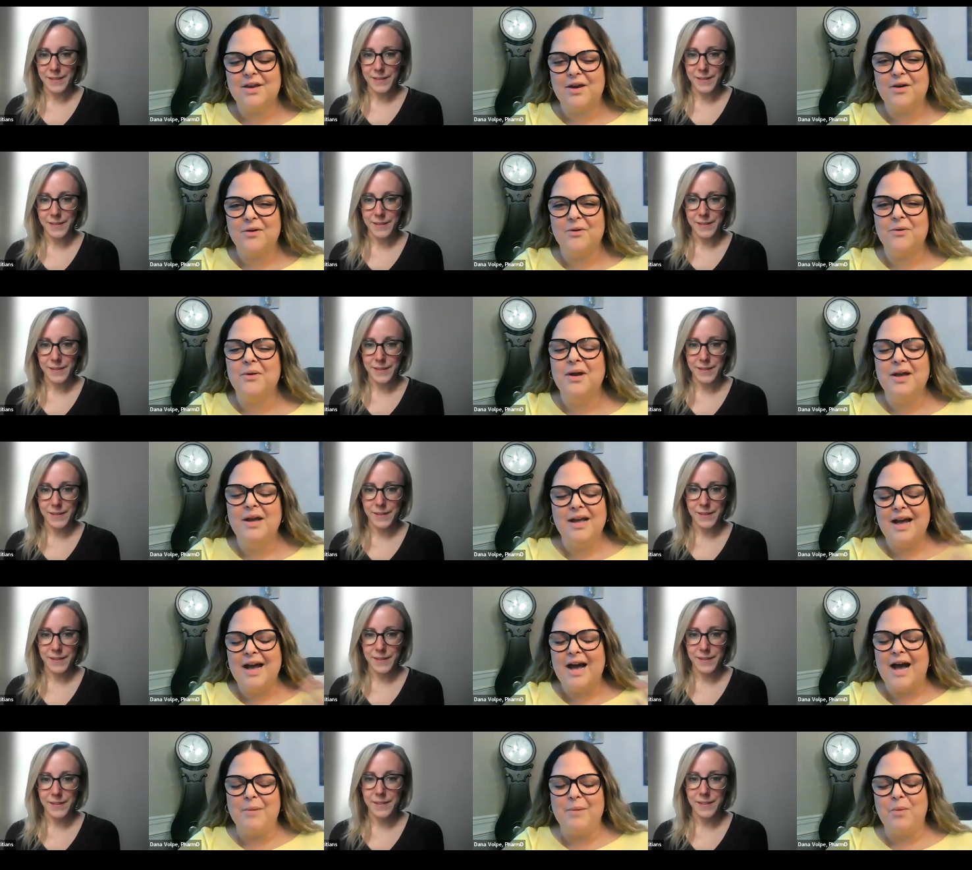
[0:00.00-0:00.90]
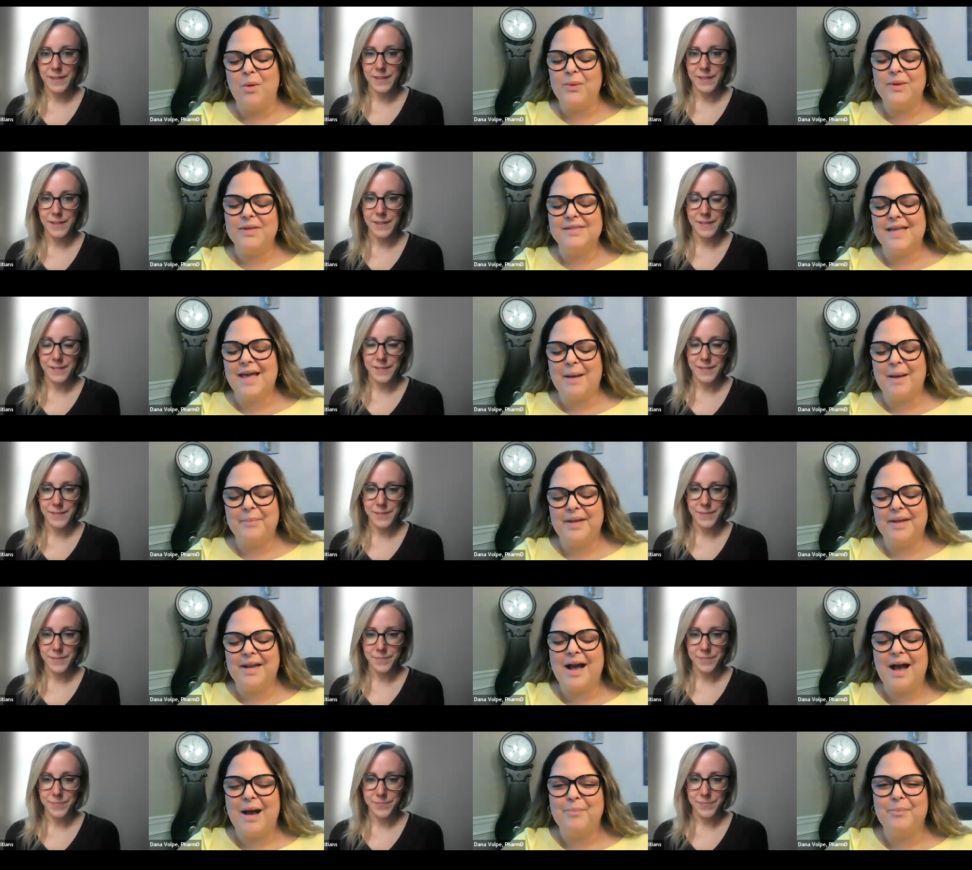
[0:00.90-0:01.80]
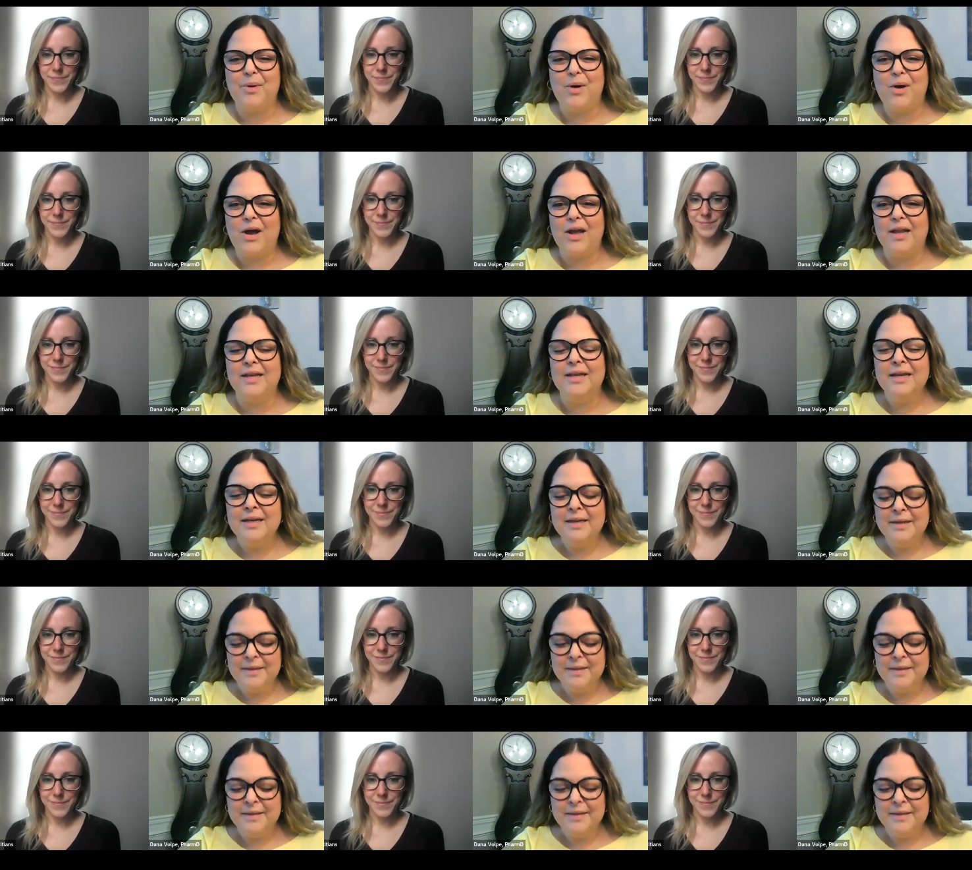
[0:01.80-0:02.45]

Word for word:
Speaker 1: so I'm always happy to hop on.